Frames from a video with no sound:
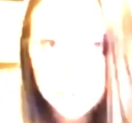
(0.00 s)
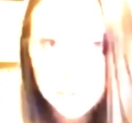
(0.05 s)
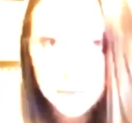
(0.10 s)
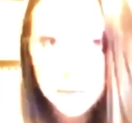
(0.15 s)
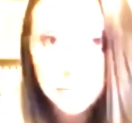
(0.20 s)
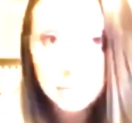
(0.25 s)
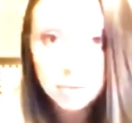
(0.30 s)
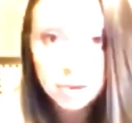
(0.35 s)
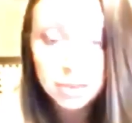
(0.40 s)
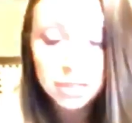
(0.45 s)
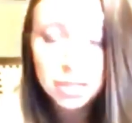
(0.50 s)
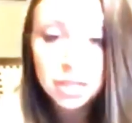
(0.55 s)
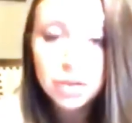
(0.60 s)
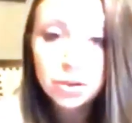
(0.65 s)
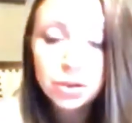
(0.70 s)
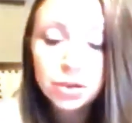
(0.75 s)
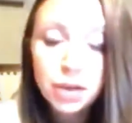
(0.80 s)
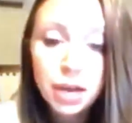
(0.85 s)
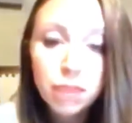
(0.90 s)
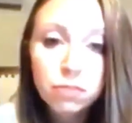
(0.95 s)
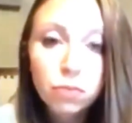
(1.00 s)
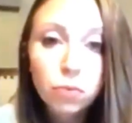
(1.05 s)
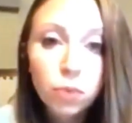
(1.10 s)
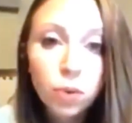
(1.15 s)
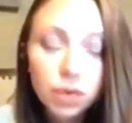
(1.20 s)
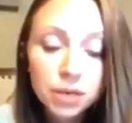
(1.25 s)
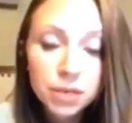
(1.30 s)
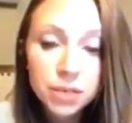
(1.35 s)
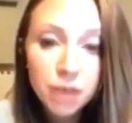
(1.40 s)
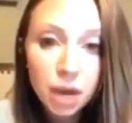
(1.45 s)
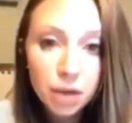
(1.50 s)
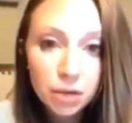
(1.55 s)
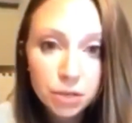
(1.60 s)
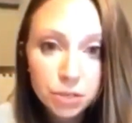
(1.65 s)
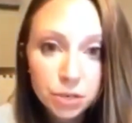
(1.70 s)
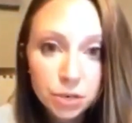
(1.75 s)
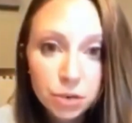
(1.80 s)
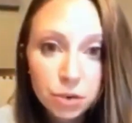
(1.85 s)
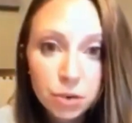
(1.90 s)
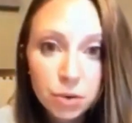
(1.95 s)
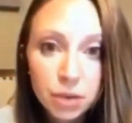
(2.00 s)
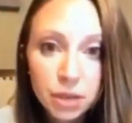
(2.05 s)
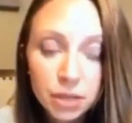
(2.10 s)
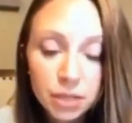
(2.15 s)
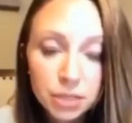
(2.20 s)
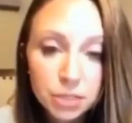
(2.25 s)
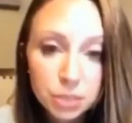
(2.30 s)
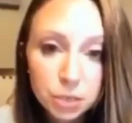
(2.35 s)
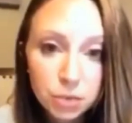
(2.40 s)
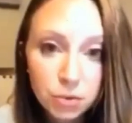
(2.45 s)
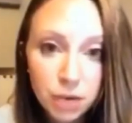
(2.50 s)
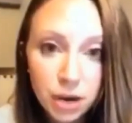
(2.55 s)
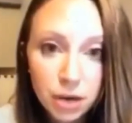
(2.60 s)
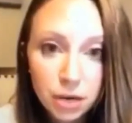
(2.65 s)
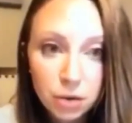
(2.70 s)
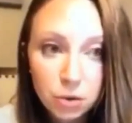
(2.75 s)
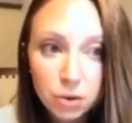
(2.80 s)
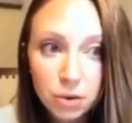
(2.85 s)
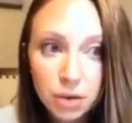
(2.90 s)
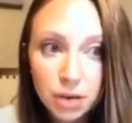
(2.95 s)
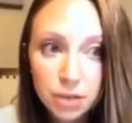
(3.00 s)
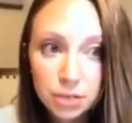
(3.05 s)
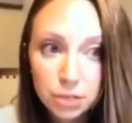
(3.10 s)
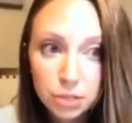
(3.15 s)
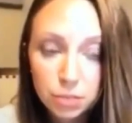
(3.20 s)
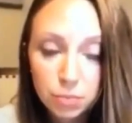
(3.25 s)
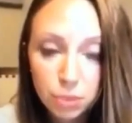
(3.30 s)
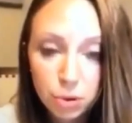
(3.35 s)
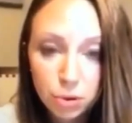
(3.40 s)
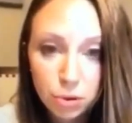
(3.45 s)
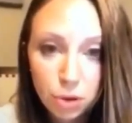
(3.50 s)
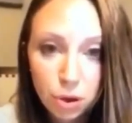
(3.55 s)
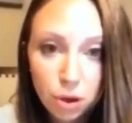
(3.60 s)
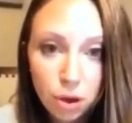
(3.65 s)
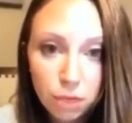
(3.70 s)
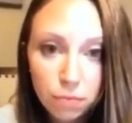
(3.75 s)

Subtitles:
because they couldn't have one doctor going against the grain, going against their protocol.